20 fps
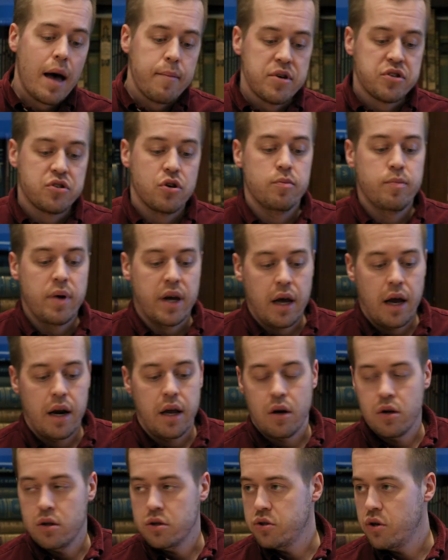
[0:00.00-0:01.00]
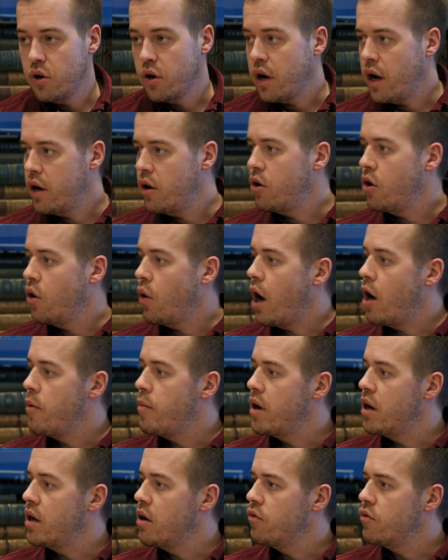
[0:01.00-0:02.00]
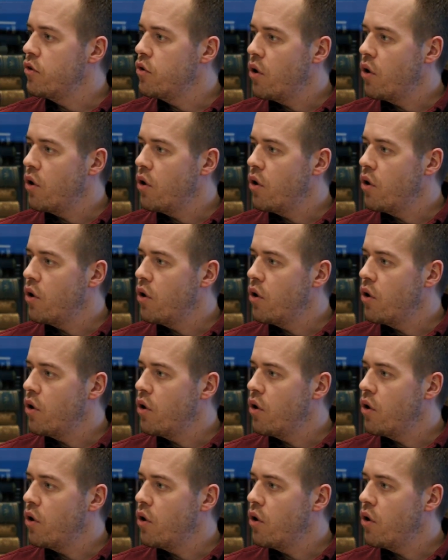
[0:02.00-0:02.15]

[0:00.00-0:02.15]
Amazon Mechanical Turk, I don't know how many of